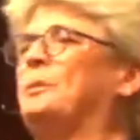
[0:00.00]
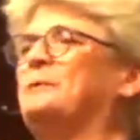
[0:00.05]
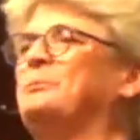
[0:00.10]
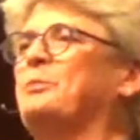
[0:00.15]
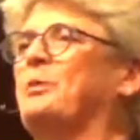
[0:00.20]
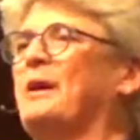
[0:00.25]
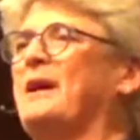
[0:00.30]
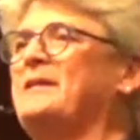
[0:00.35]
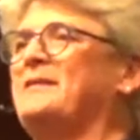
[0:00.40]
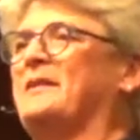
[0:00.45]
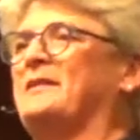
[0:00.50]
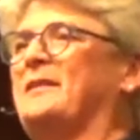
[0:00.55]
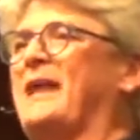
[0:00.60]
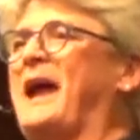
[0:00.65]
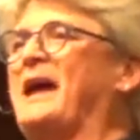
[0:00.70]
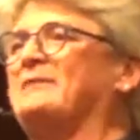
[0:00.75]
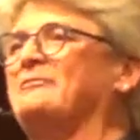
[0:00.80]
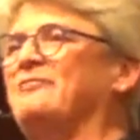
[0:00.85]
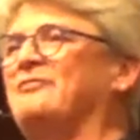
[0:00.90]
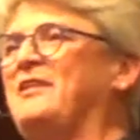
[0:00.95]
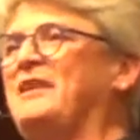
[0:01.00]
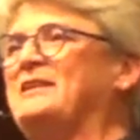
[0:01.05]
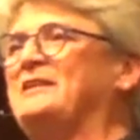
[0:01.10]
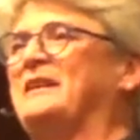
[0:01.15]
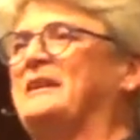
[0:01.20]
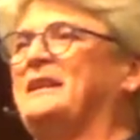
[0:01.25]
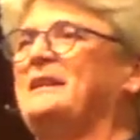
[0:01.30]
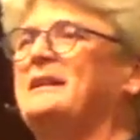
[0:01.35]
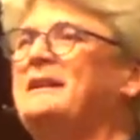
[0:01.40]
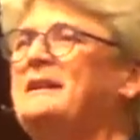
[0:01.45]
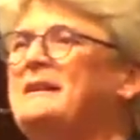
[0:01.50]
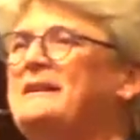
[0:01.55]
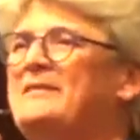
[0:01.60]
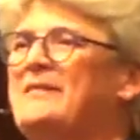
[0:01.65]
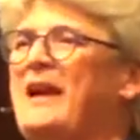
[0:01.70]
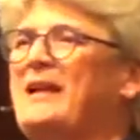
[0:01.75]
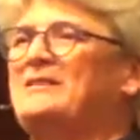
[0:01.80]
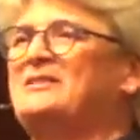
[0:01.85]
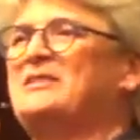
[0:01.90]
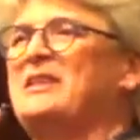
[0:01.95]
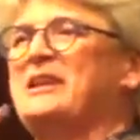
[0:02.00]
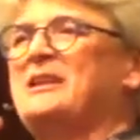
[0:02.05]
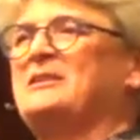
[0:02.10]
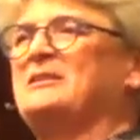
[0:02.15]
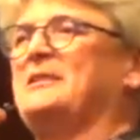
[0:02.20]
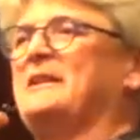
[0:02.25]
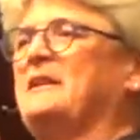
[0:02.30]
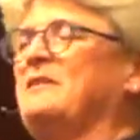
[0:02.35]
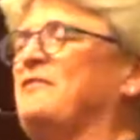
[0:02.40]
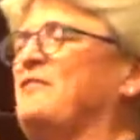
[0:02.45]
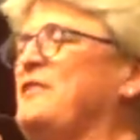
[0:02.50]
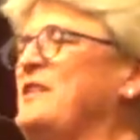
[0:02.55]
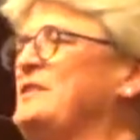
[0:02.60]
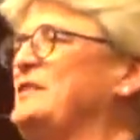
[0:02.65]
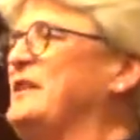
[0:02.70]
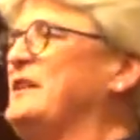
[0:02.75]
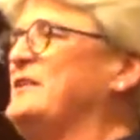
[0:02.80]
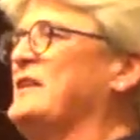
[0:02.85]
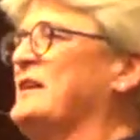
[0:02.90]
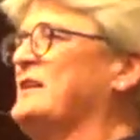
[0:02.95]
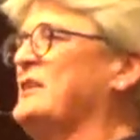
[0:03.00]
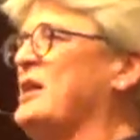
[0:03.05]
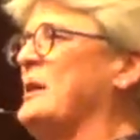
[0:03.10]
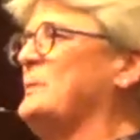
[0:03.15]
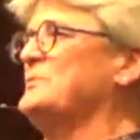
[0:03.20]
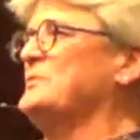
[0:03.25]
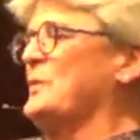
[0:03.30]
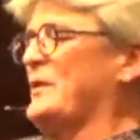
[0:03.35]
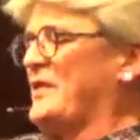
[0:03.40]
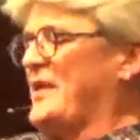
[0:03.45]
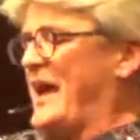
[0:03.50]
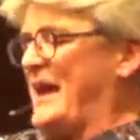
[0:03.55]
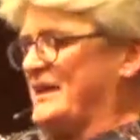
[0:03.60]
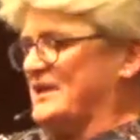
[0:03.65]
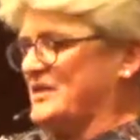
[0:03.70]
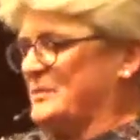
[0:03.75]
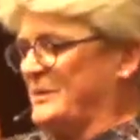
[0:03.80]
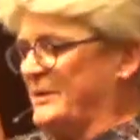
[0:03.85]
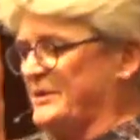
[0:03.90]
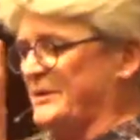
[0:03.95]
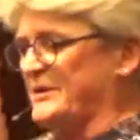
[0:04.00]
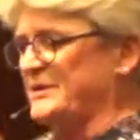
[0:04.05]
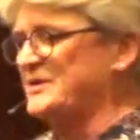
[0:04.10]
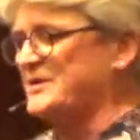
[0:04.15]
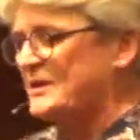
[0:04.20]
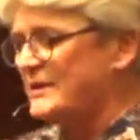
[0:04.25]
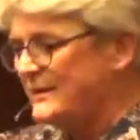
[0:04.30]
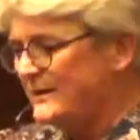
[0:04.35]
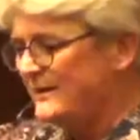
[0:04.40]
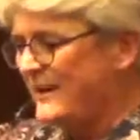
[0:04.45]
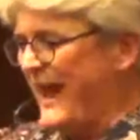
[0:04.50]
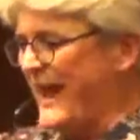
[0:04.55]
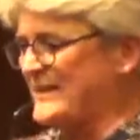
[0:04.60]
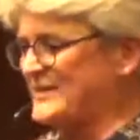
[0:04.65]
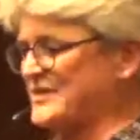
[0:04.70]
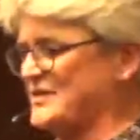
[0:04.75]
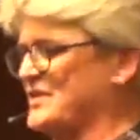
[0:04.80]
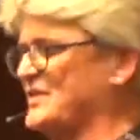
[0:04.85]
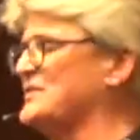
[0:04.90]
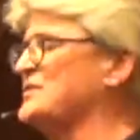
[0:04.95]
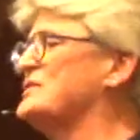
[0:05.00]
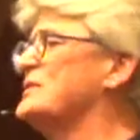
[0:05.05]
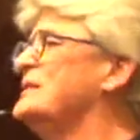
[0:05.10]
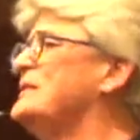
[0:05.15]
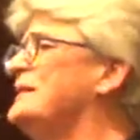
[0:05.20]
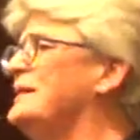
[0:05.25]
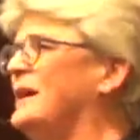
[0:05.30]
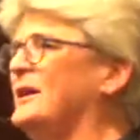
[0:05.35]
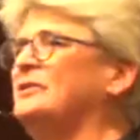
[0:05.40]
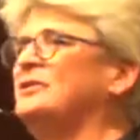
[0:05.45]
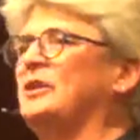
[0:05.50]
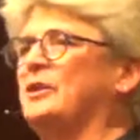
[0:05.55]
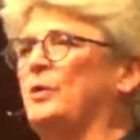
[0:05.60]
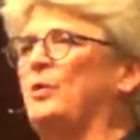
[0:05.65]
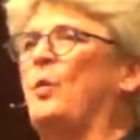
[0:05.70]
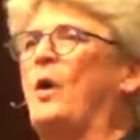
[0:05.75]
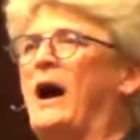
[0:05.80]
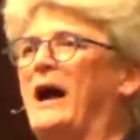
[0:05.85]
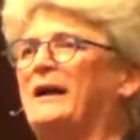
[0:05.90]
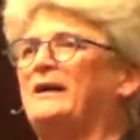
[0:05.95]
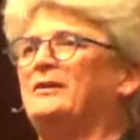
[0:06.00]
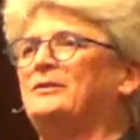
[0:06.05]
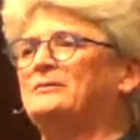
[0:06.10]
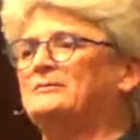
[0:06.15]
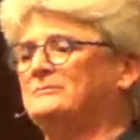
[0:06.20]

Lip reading: and pray that that feeling, that tingling feeling that comes with that experience, lasts us a little while.